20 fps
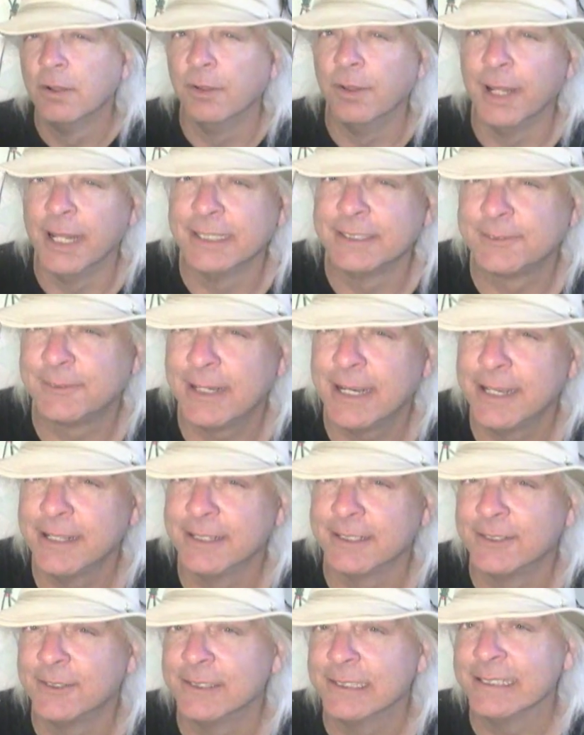That's
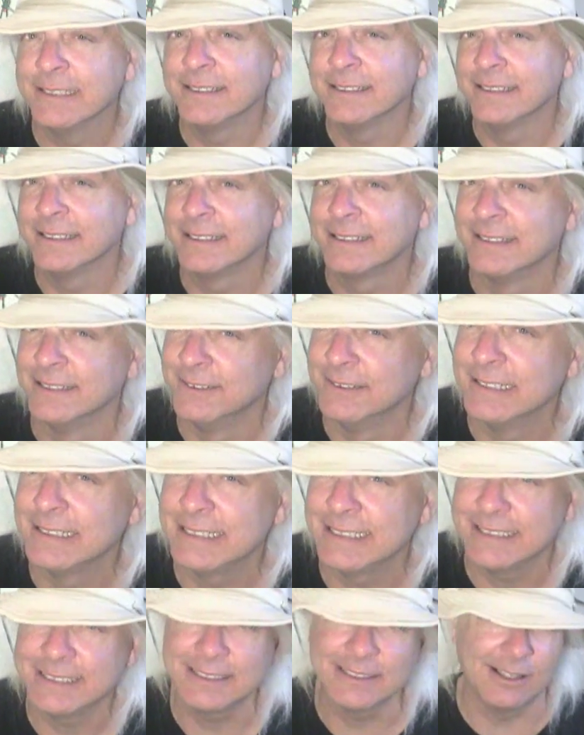right. According to this
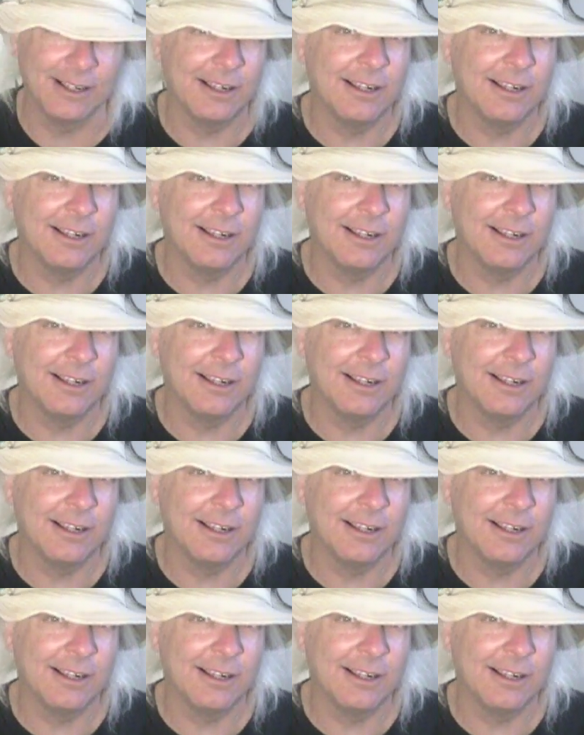lunatic,